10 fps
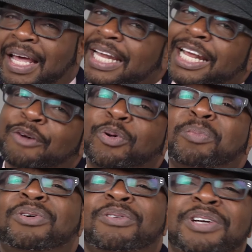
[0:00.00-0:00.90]
At
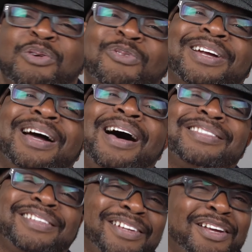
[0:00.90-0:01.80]
Equitable, we're
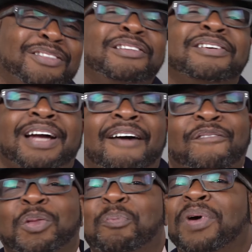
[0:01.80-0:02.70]
constantly on the lookout
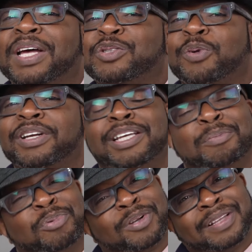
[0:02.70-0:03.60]
for the best way to
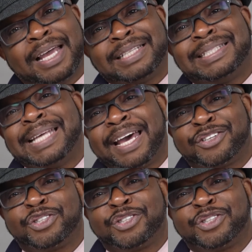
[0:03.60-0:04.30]
keep your client's data